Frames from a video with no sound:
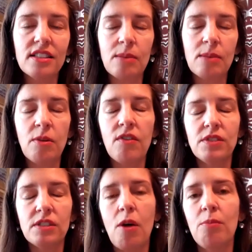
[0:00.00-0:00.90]
some of our
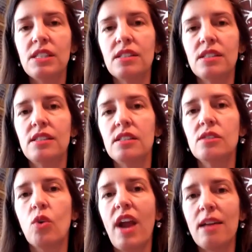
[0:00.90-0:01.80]
small businesses
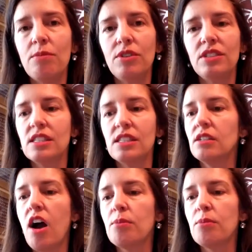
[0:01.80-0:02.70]
were able to still
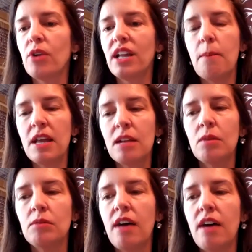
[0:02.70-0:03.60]
operate at a
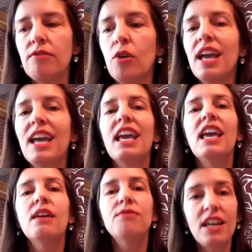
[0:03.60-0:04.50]
minimum level
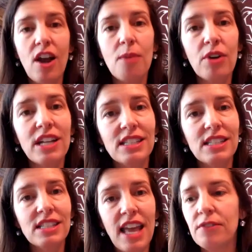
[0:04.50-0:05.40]
if they could operate
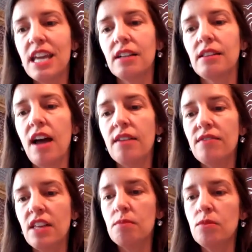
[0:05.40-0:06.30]
safely, and a lot of
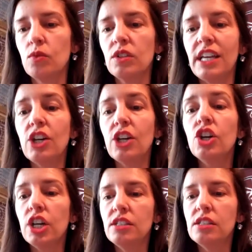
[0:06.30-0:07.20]
them really
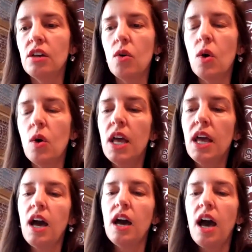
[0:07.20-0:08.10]
could. So
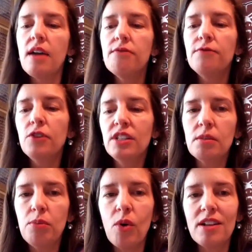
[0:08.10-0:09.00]
I fully
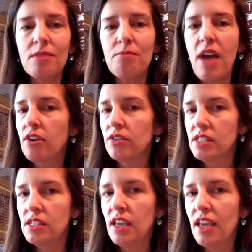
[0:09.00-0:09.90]
support and back
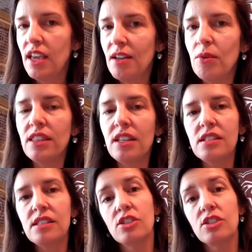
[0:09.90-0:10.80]
Christy Campbell in the
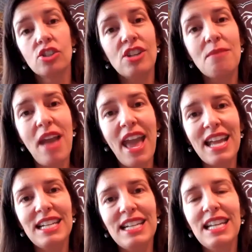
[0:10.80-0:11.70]
decision she made.